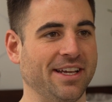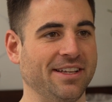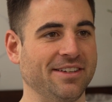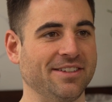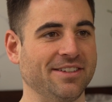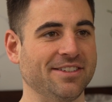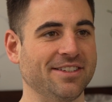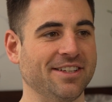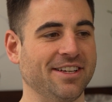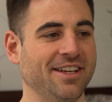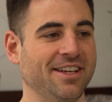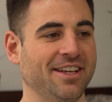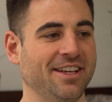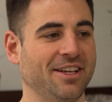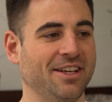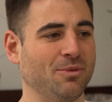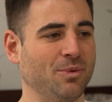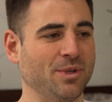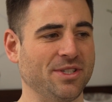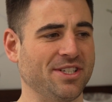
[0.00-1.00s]
and
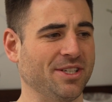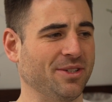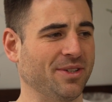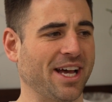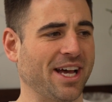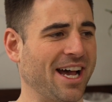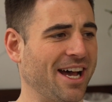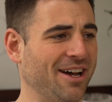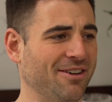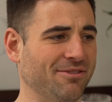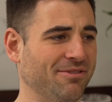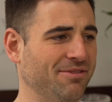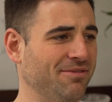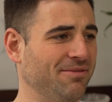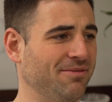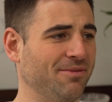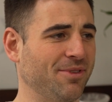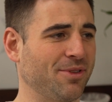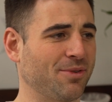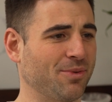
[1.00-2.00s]
we still have
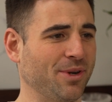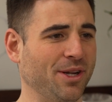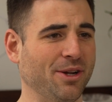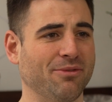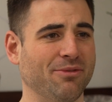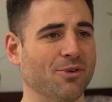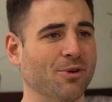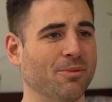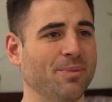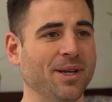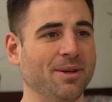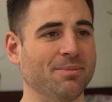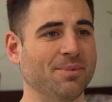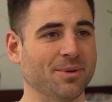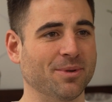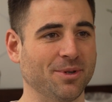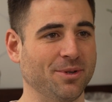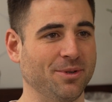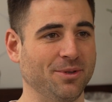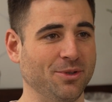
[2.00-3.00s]
3 or 4
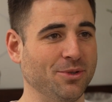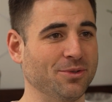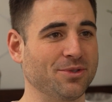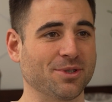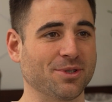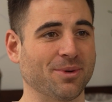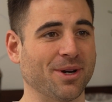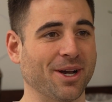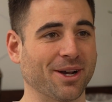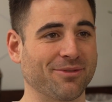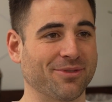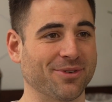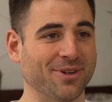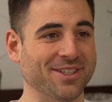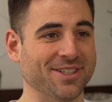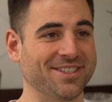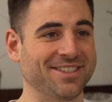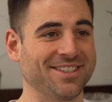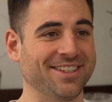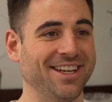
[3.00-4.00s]
people who used to work for
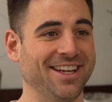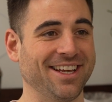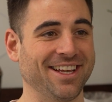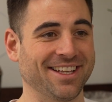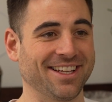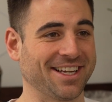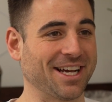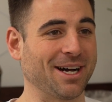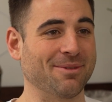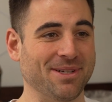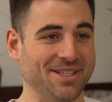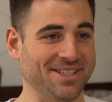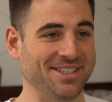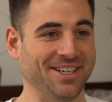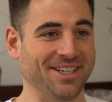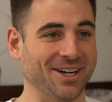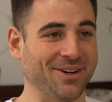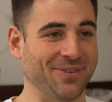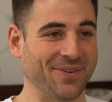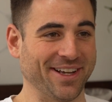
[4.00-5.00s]
us come into
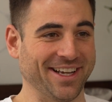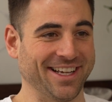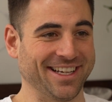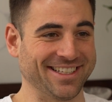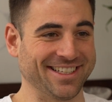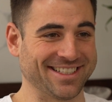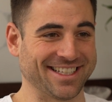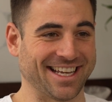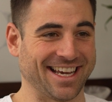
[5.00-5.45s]
the office.